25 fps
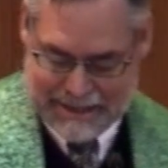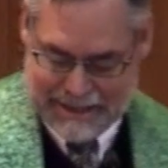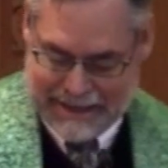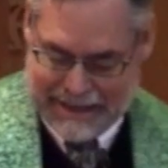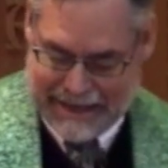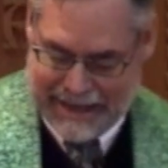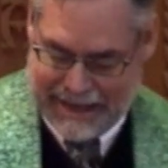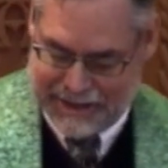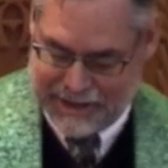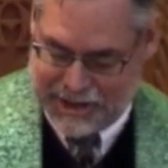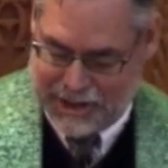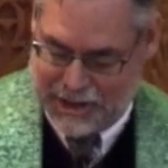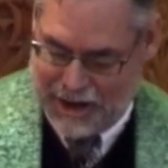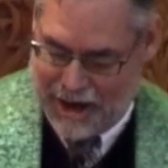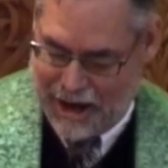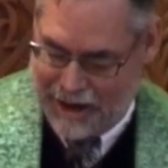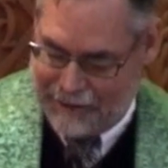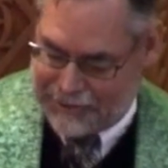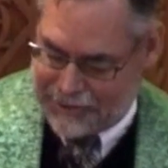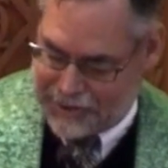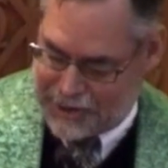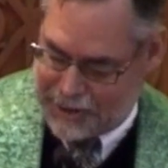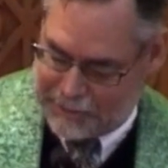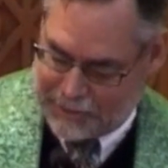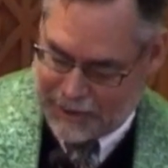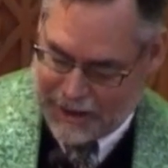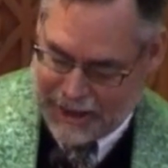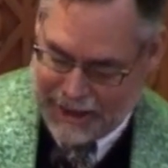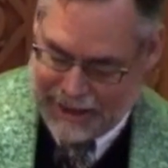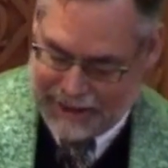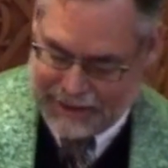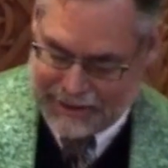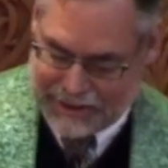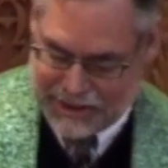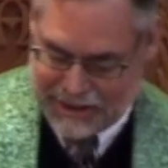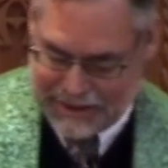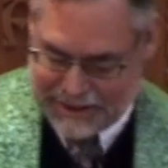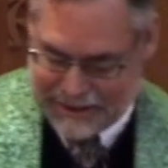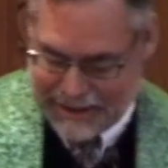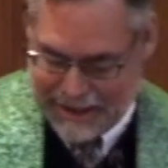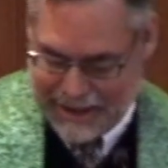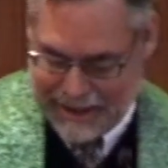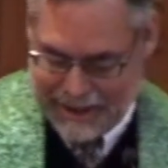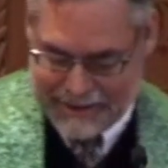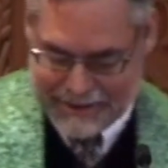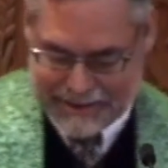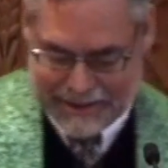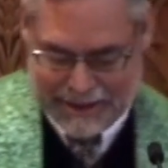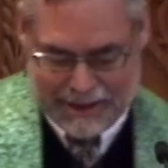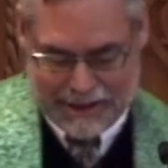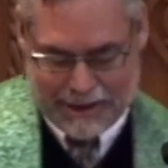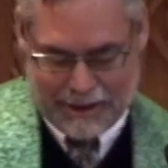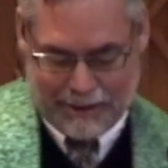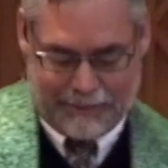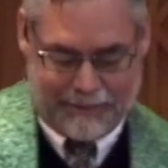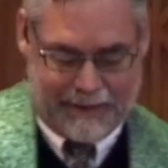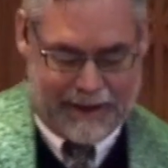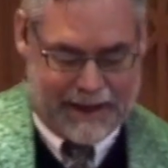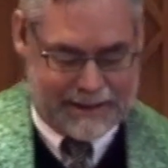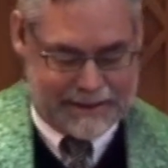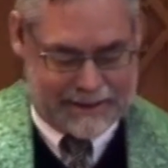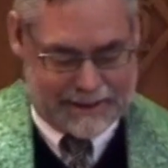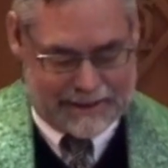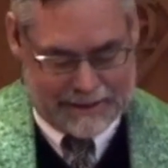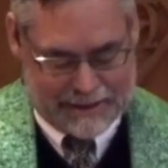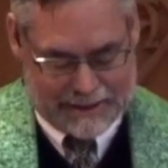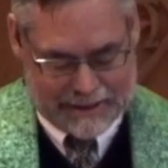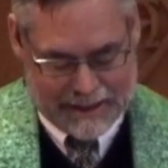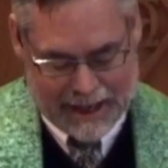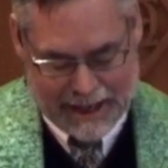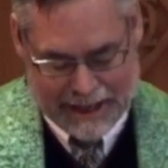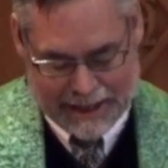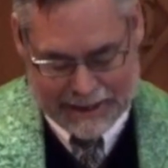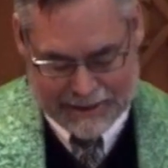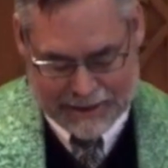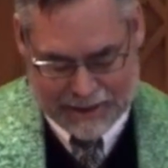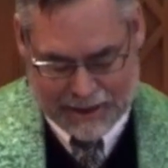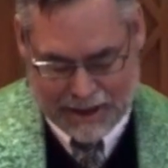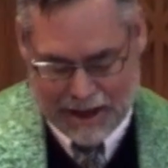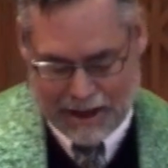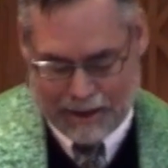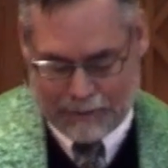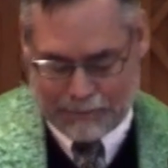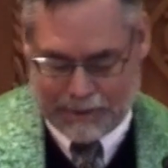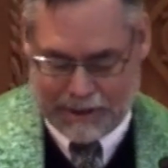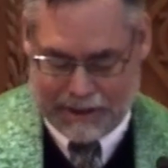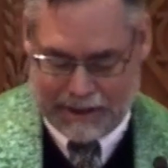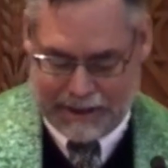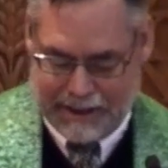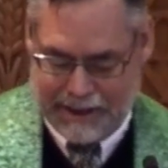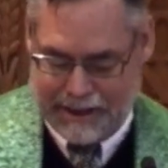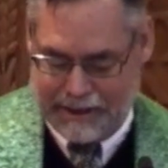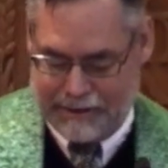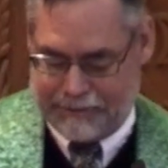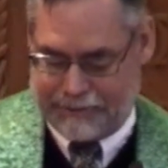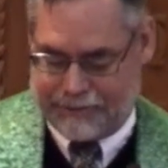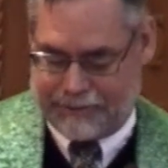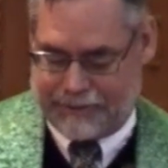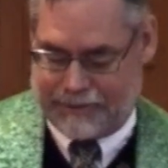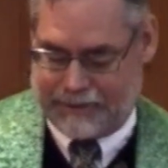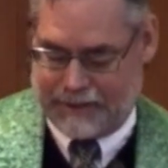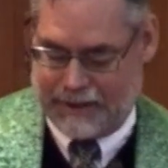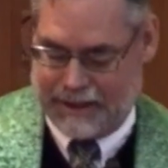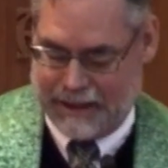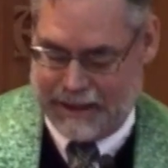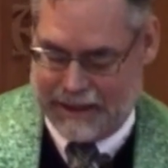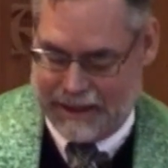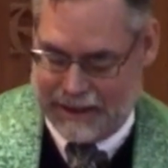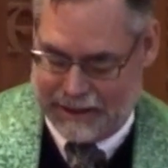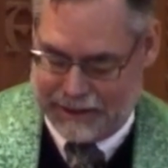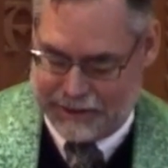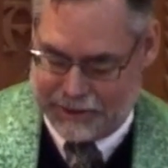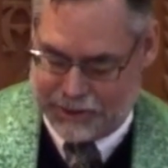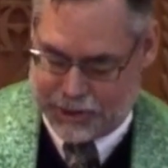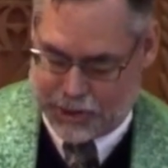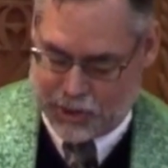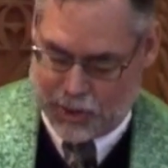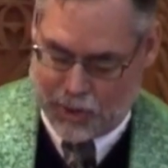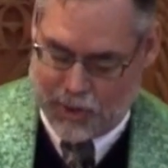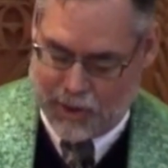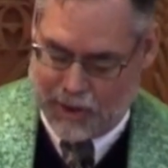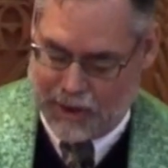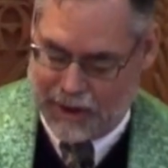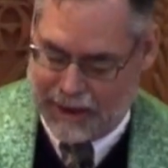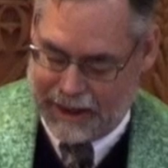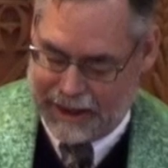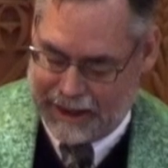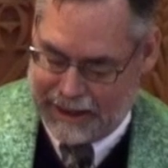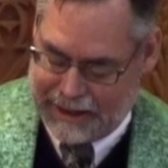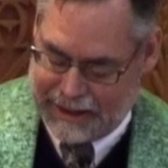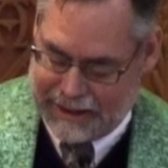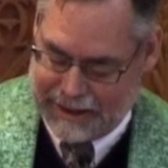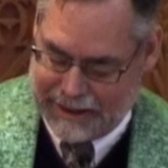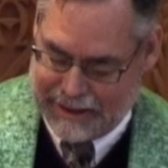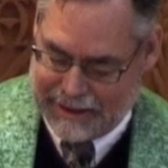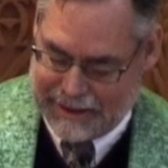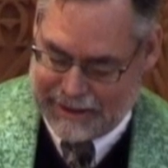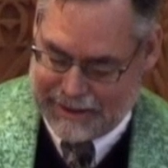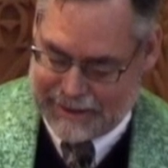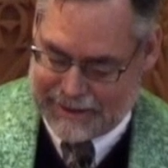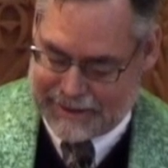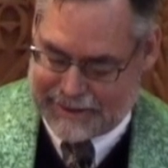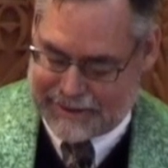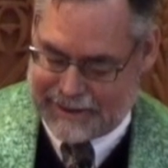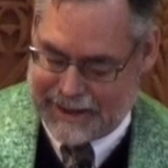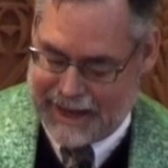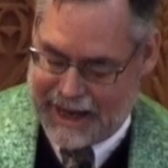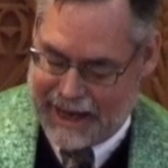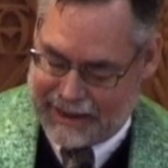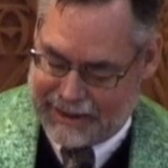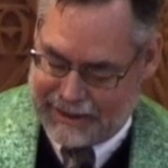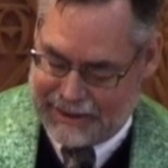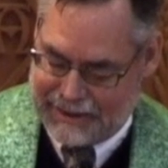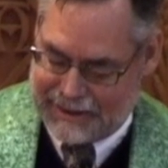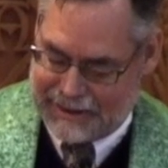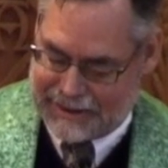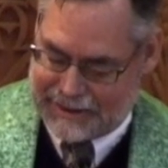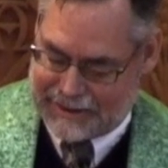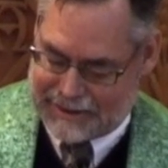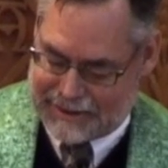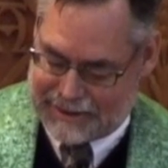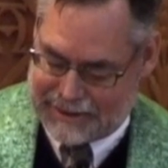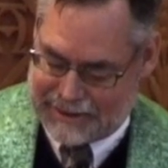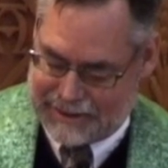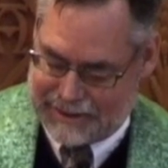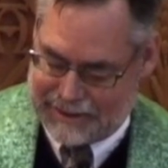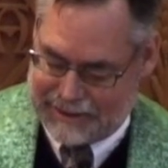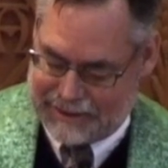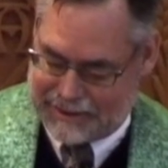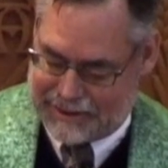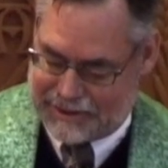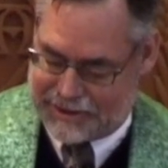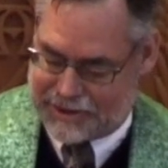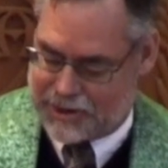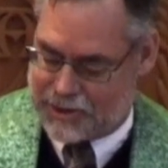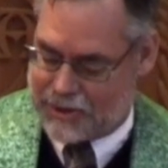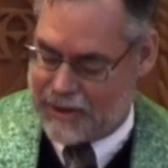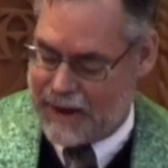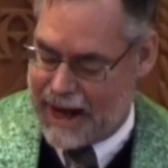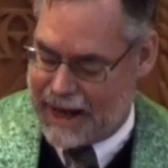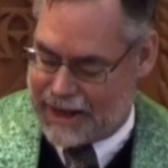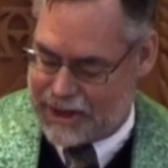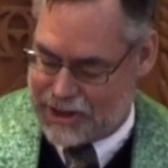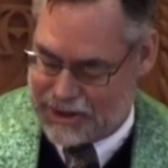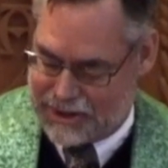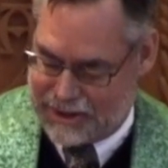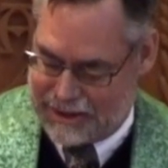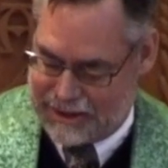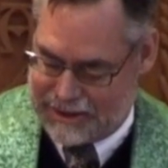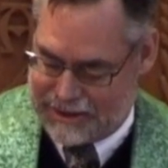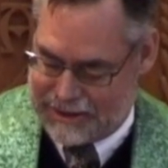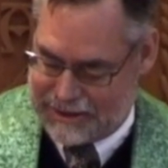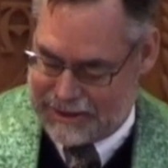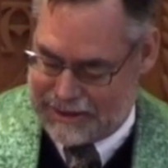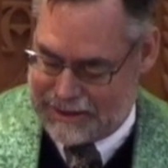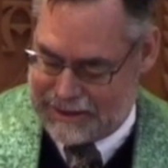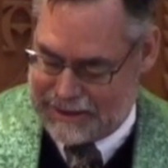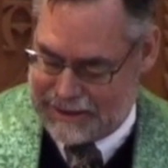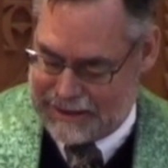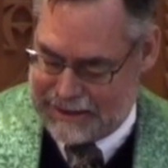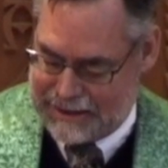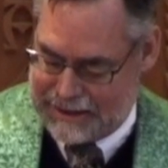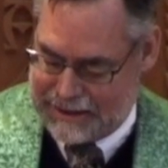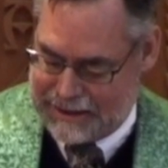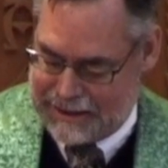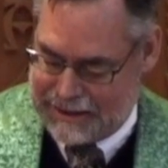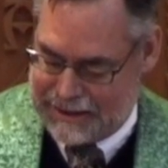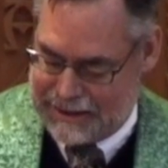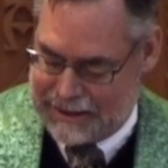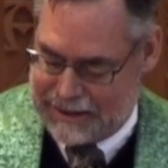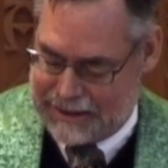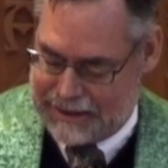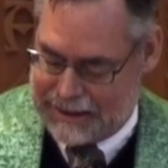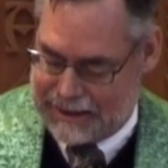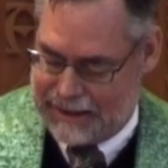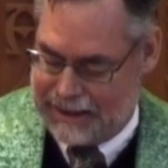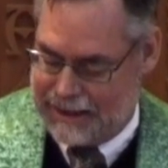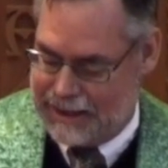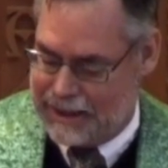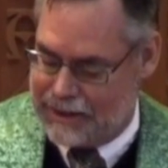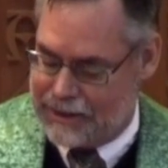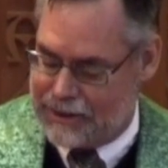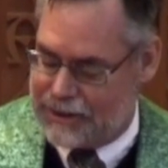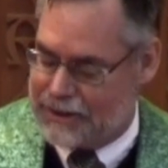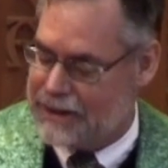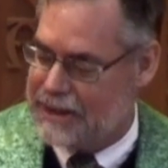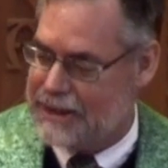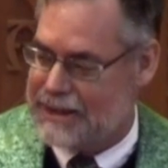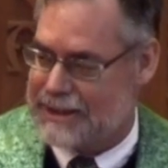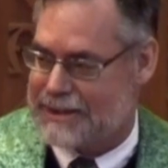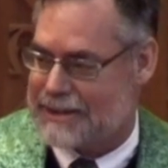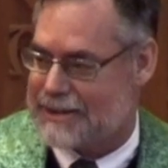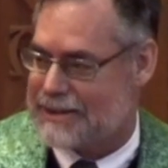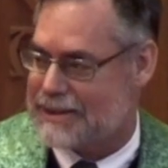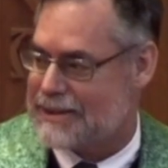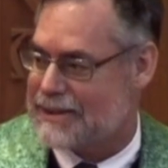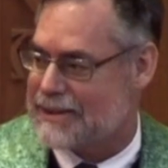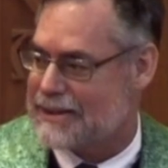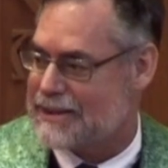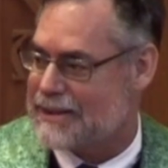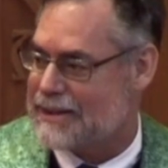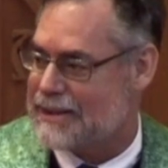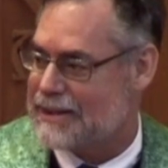As she offered the bread, she says, in their faces I saw relief, joy, sadness, distraction, eagerness,